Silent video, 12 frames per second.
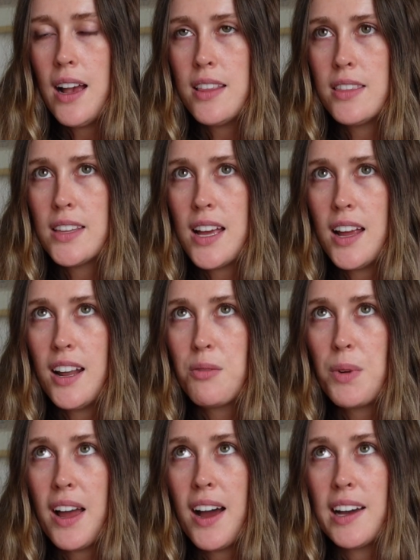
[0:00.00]
And then
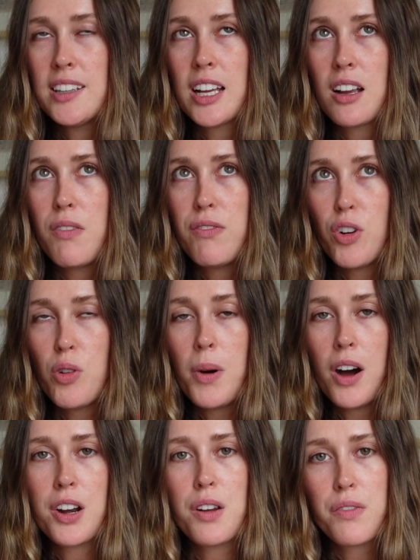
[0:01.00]
we had like a full
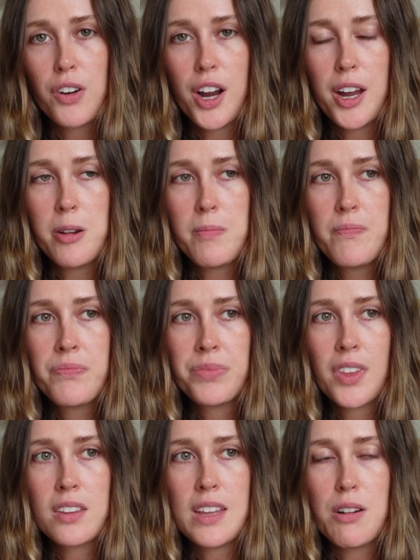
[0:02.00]
body frame
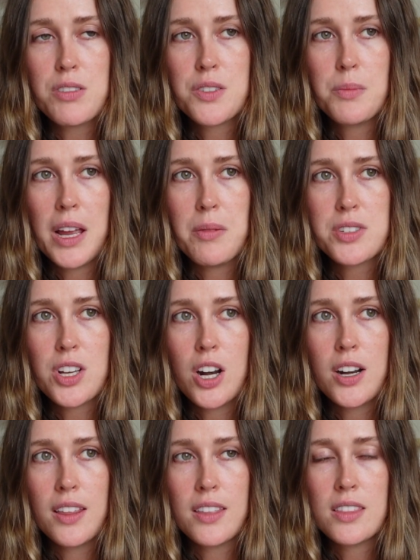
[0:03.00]
that was from Amazon
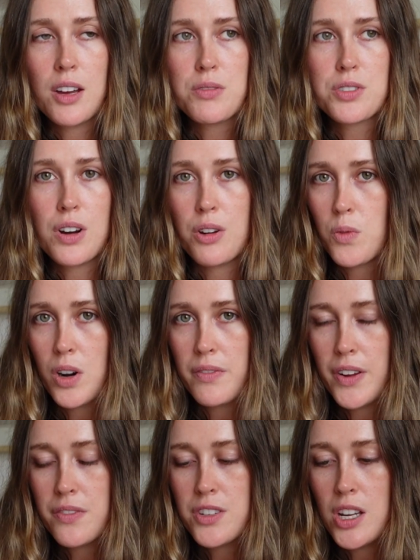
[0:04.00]
and I think that was around
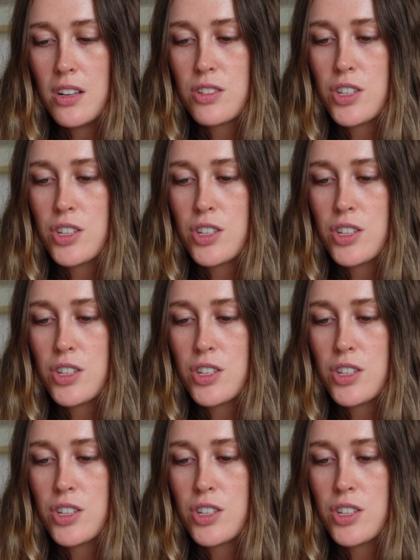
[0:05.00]
$150.